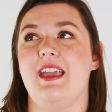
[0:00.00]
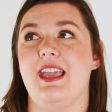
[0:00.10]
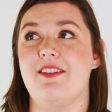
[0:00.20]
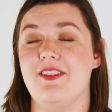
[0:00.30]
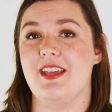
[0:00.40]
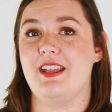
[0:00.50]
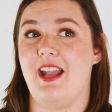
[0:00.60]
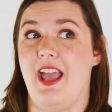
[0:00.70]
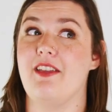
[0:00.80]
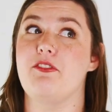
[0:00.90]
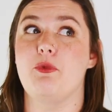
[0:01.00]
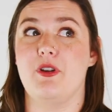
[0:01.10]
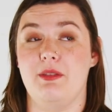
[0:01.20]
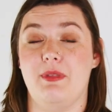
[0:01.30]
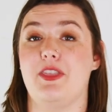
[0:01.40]
I even wore
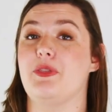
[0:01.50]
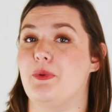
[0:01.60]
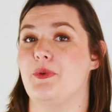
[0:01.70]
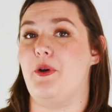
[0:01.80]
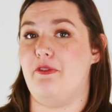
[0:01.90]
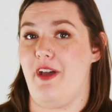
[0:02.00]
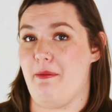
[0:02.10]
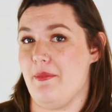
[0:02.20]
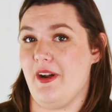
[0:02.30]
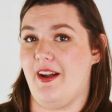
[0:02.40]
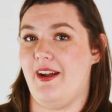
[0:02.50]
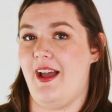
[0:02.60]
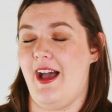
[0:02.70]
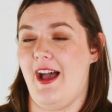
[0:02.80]
them like through November.